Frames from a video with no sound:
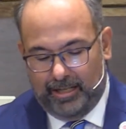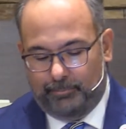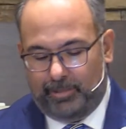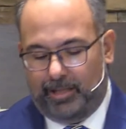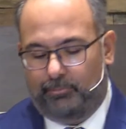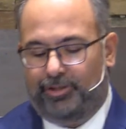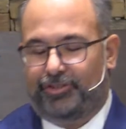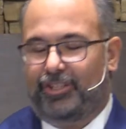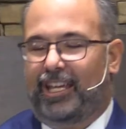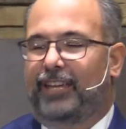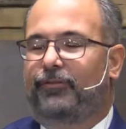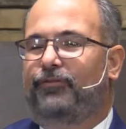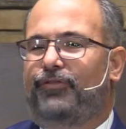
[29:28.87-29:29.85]
but it was
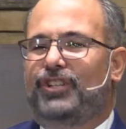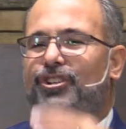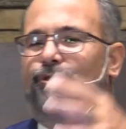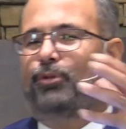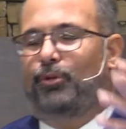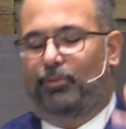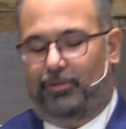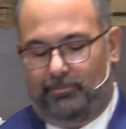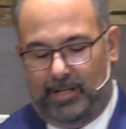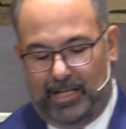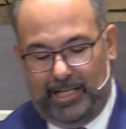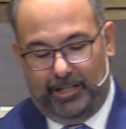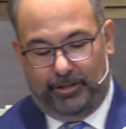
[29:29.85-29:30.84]
a visual
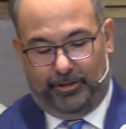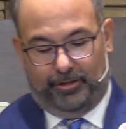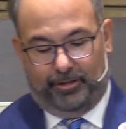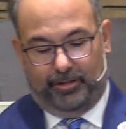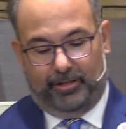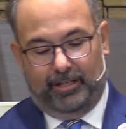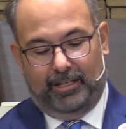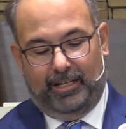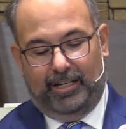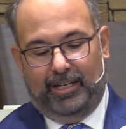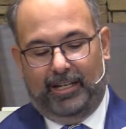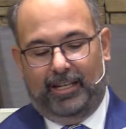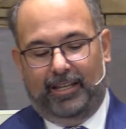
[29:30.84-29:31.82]
reminder
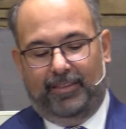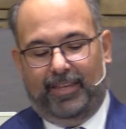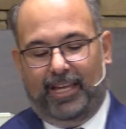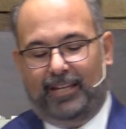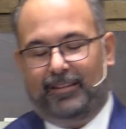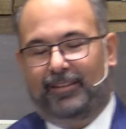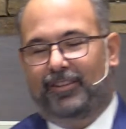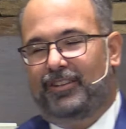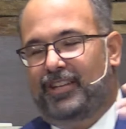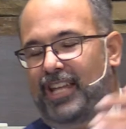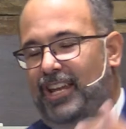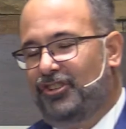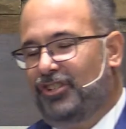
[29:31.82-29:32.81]
that the
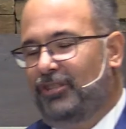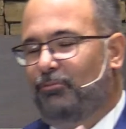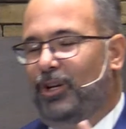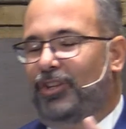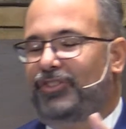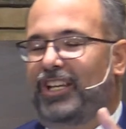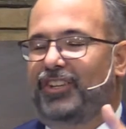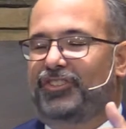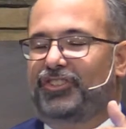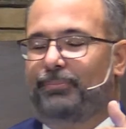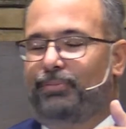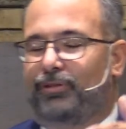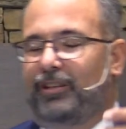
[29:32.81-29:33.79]
nation was
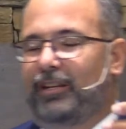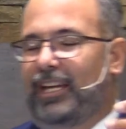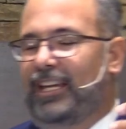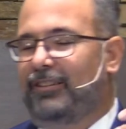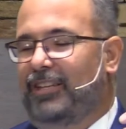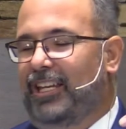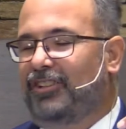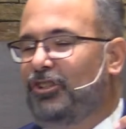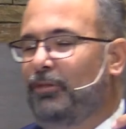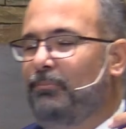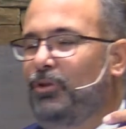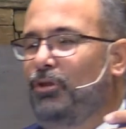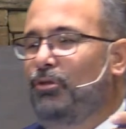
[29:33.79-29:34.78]
in
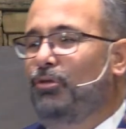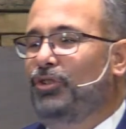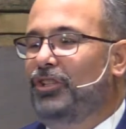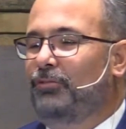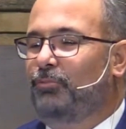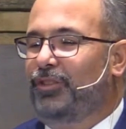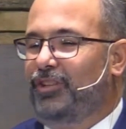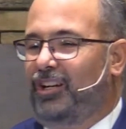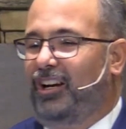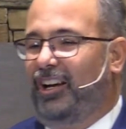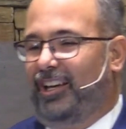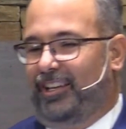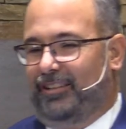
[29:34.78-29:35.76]
communion with
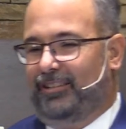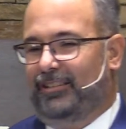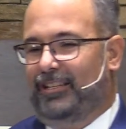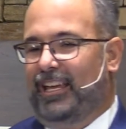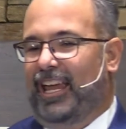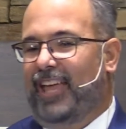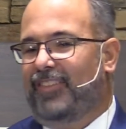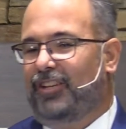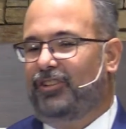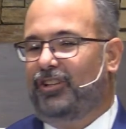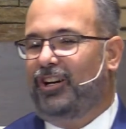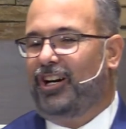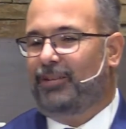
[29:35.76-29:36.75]
God, and that
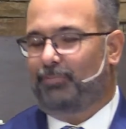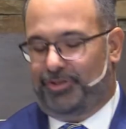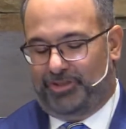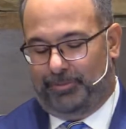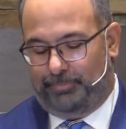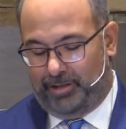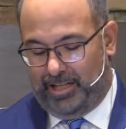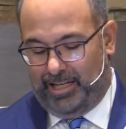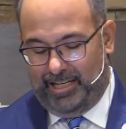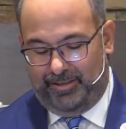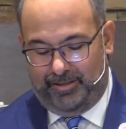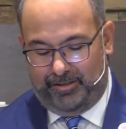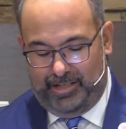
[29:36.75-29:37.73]
God was
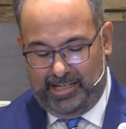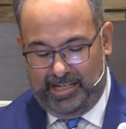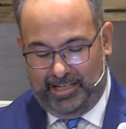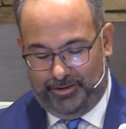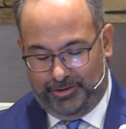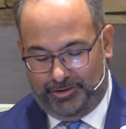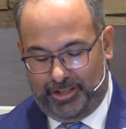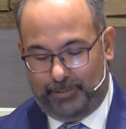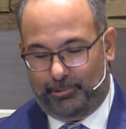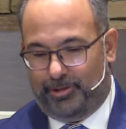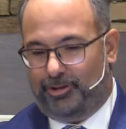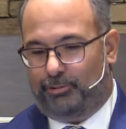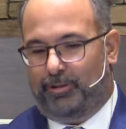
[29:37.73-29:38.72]
supplying their needs. There
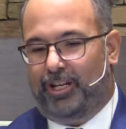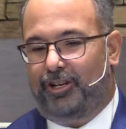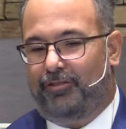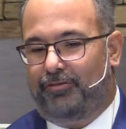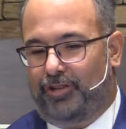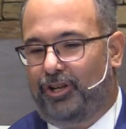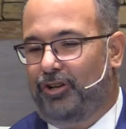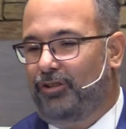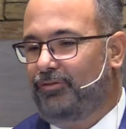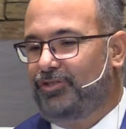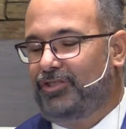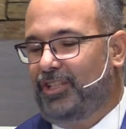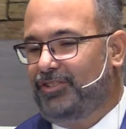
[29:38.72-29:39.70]
were 12
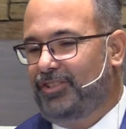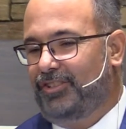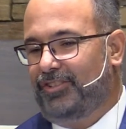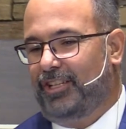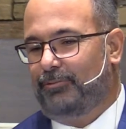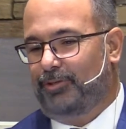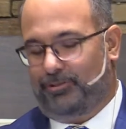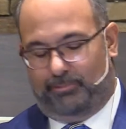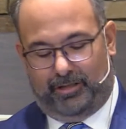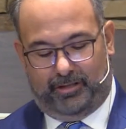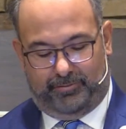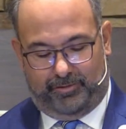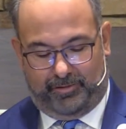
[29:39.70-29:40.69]
loaves just as there were
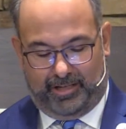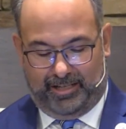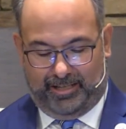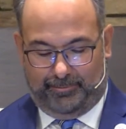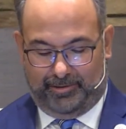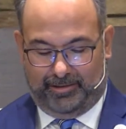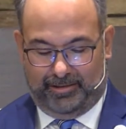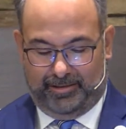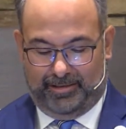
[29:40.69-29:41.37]
12 tribes.